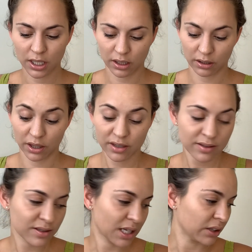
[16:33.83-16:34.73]
And this
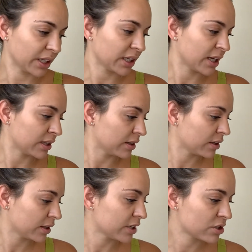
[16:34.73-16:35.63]
is it, like, and
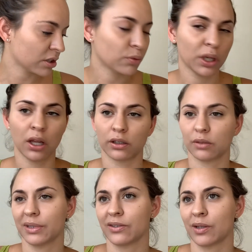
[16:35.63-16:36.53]
it took way longer
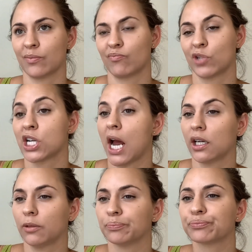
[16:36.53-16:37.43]
because I'm chatting,